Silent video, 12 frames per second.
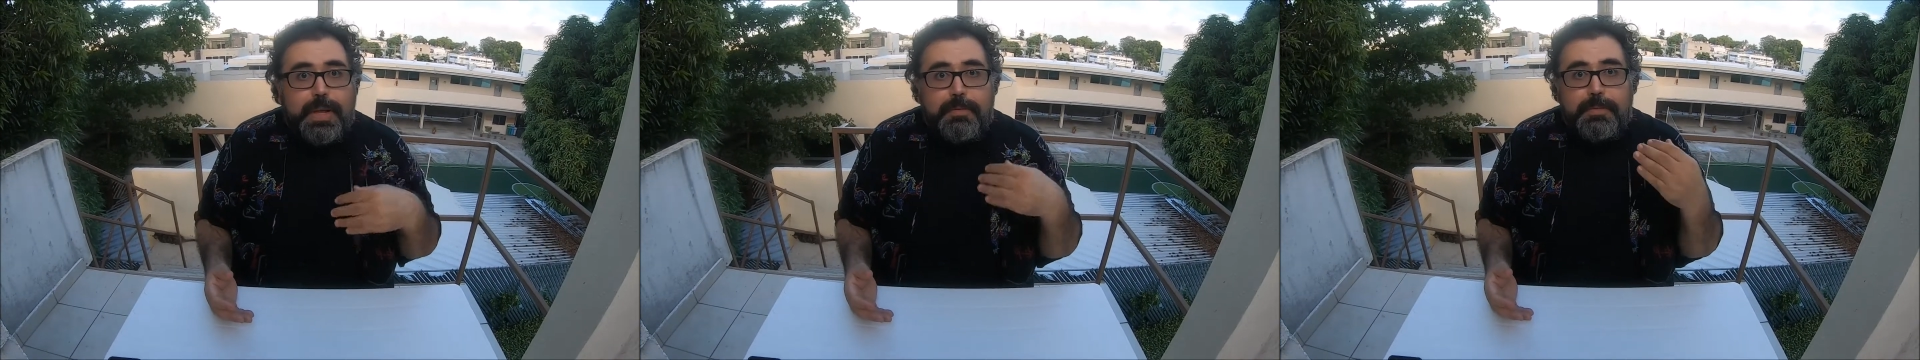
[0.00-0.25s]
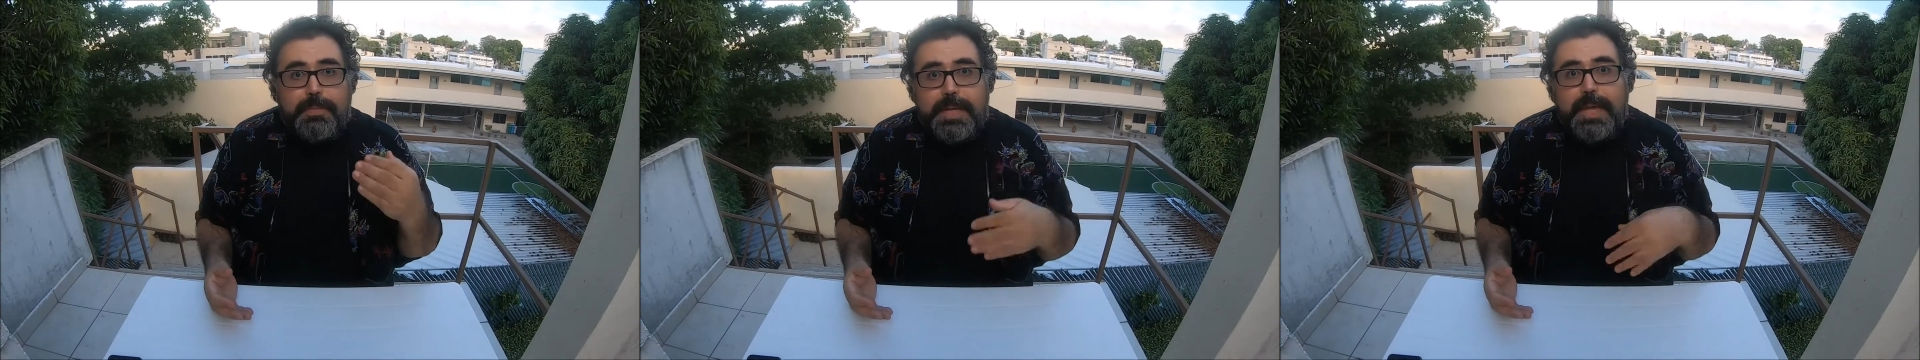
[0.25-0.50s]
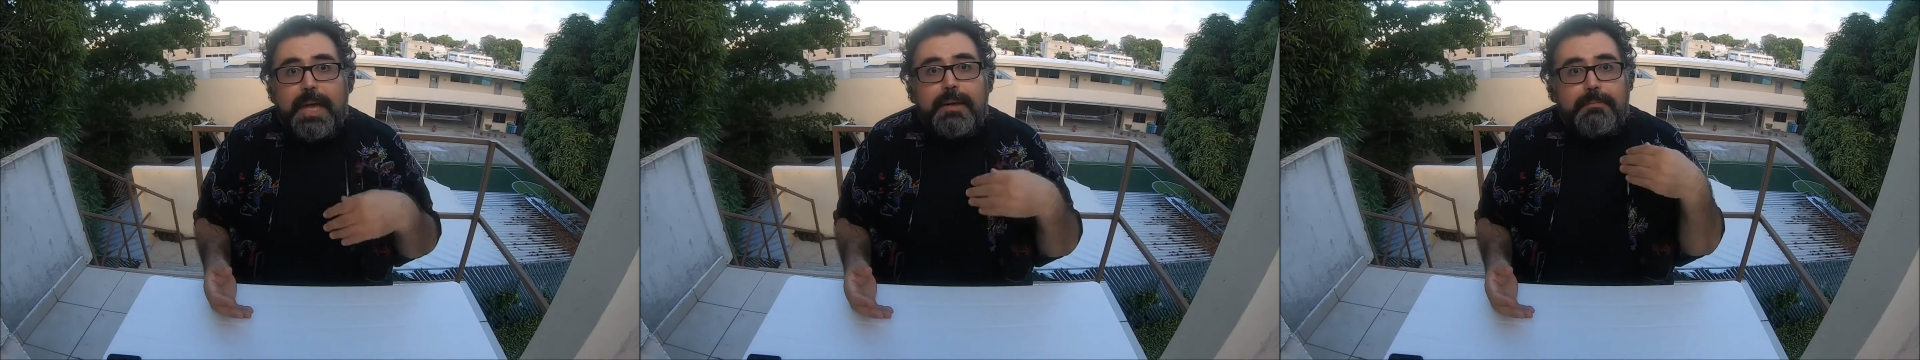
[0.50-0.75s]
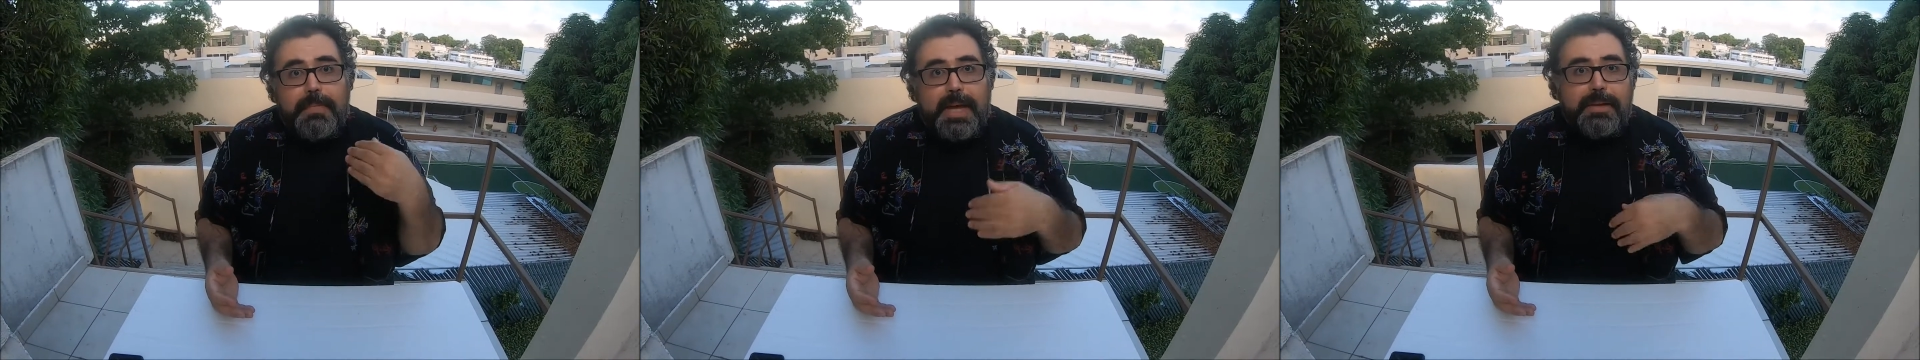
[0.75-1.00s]
That would be
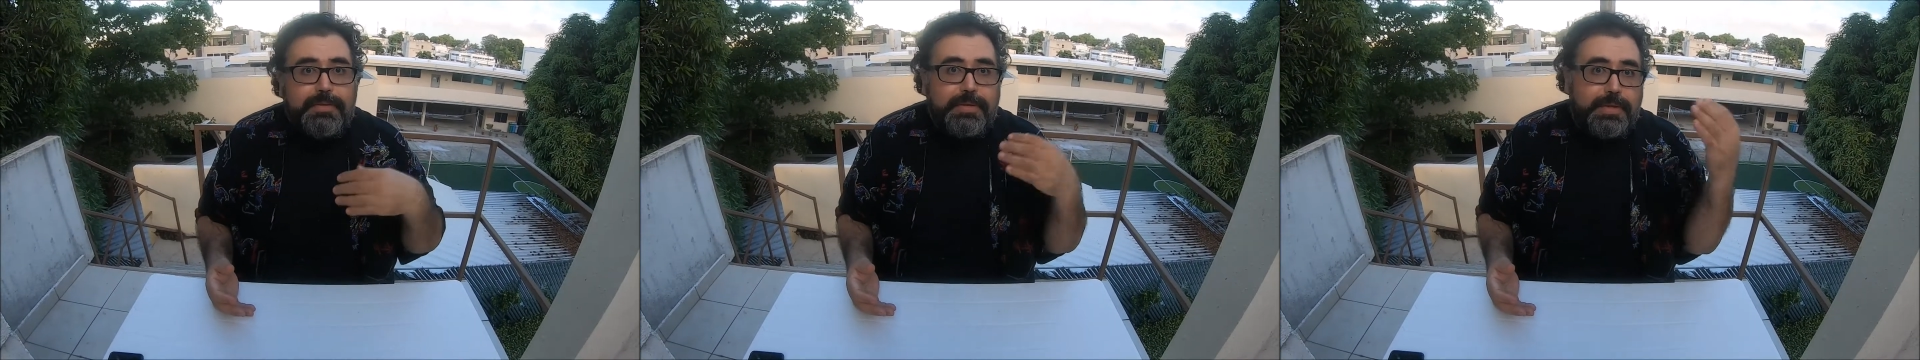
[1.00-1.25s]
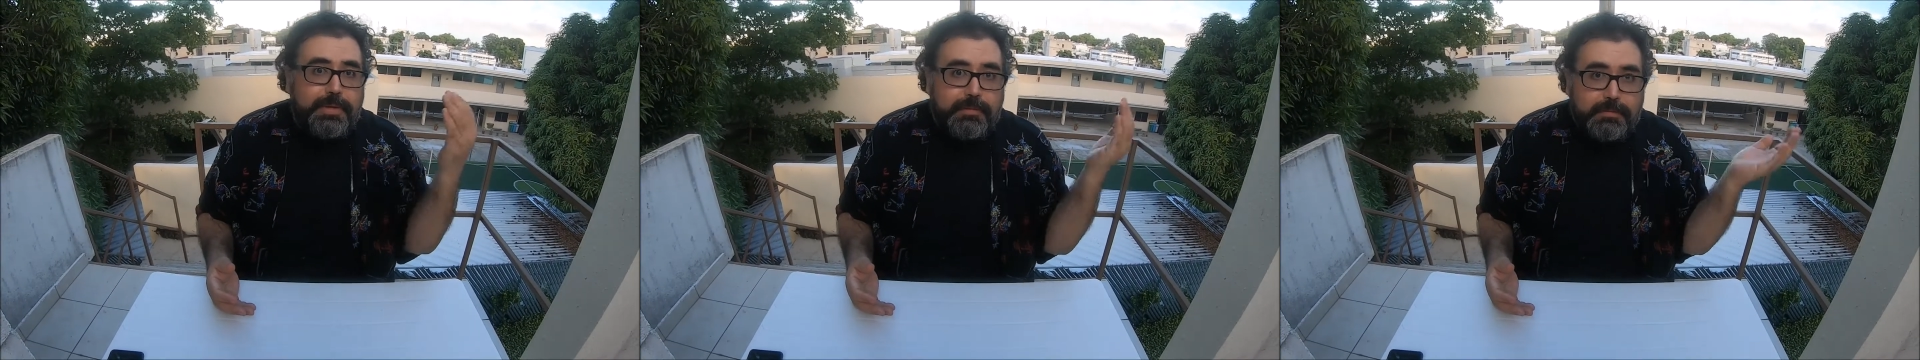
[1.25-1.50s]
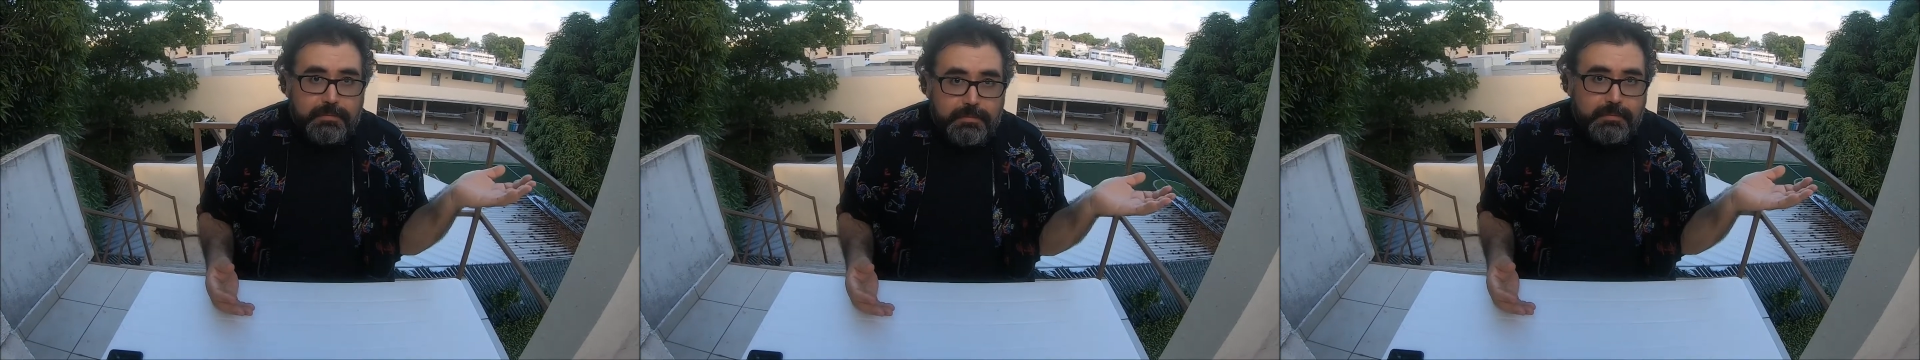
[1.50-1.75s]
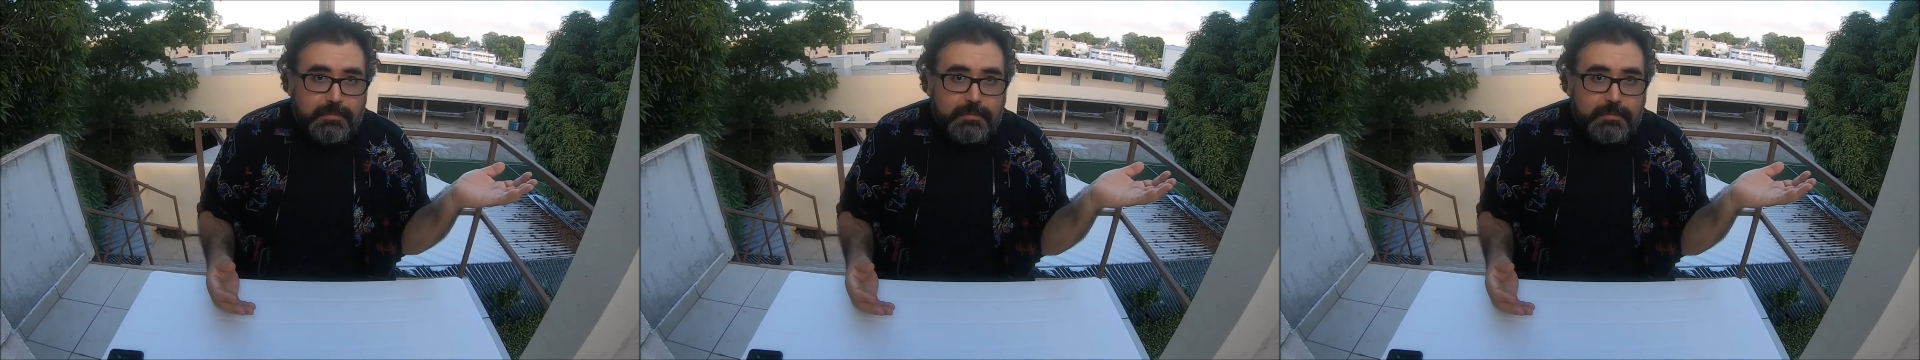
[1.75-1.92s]
a milestone.